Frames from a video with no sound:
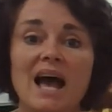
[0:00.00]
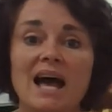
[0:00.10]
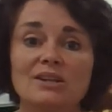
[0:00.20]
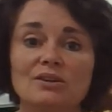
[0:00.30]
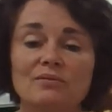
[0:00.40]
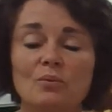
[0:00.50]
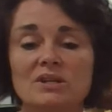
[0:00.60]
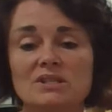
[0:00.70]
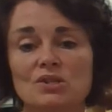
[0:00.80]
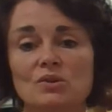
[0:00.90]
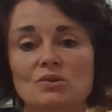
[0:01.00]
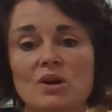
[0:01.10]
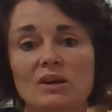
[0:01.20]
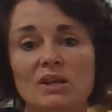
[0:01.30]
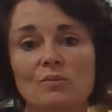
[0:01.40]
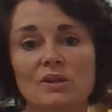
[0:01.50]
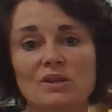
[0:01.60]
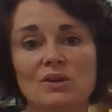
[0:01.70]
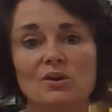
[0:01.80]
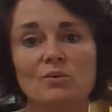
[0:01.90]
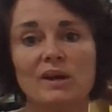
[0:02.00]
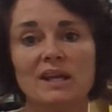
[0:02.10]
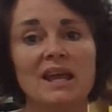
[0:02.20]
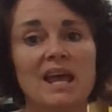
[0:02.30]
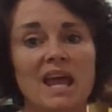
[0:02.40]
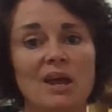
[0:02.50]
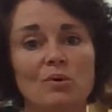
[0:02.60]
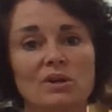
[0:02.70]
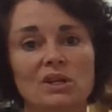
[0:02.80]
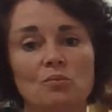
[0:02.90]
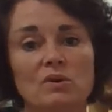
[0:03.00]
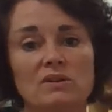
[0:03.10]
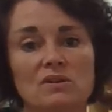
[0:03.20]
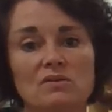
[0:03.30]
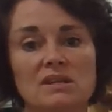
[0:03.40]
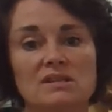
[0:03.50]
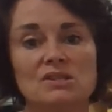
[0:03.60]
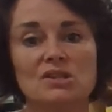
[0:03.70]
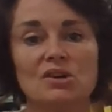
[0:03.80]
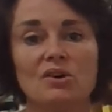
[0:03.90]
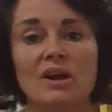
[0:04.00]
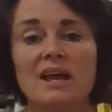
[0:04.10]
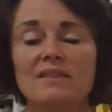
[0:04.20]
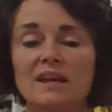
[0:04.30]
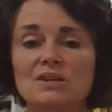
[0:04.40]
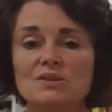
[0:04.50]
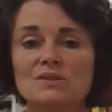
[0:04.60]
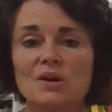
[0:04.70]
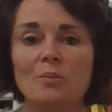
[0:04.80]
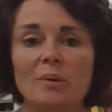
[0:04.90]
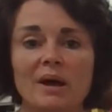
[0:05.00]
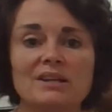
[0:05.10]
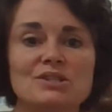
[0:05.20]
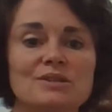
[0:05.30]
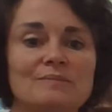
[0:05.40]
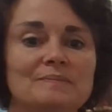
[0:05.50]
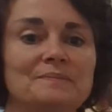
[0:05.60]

I look forward to talking with you and working with you this year. Thank you so much.